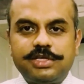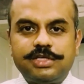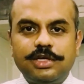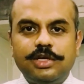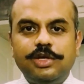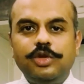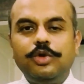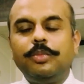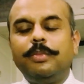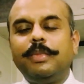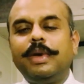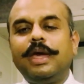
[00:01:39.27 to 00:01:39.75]
you
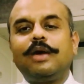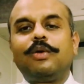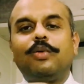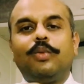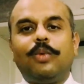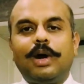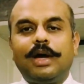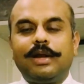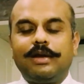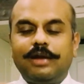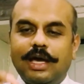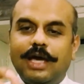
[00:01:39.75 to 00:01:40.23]
make
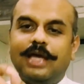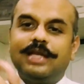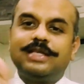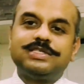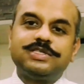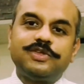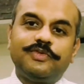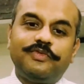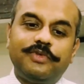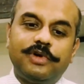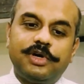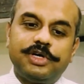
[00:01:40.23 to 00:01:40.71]
one and it's
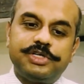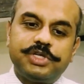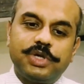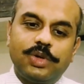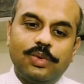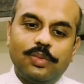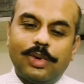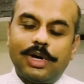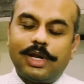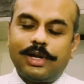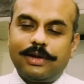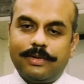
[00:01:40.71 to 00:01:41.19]
version 1.